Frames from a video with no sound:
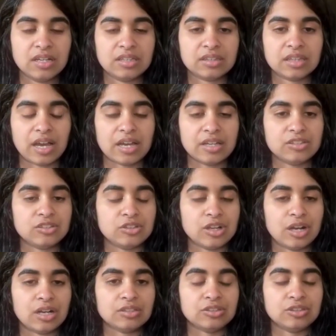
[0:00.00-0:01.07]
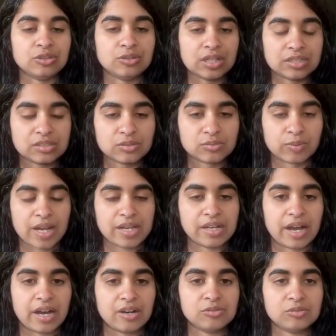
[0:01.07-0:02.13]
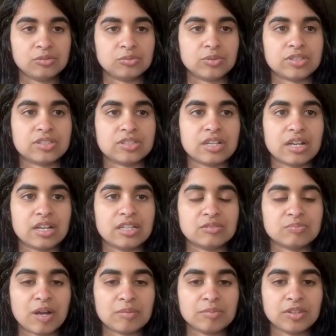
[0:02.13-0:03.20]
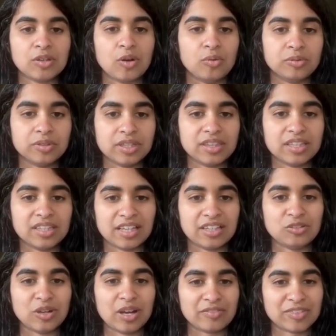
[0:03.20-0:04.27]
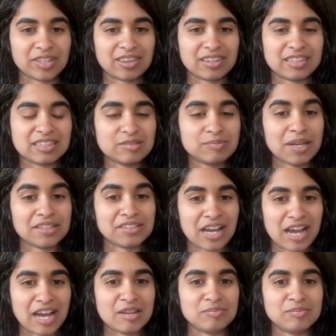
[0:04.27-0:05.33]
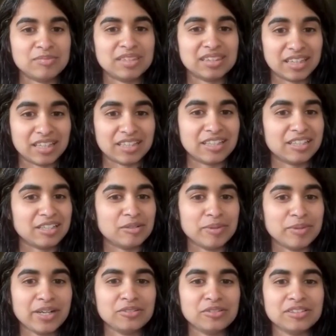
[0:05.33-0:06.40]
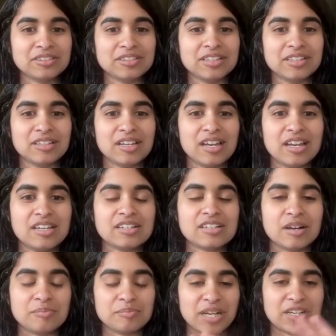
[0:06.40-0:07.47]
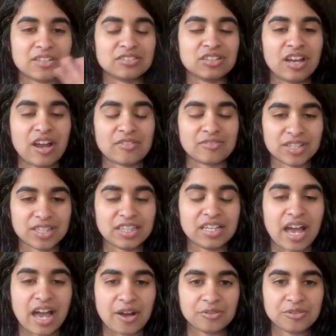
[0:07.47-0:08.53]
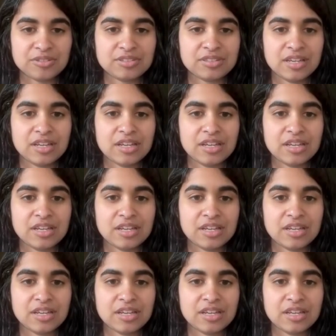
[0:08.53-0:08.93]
that you get to write out, which is probably the only thing that you have to spend time thinking about compared to everything else.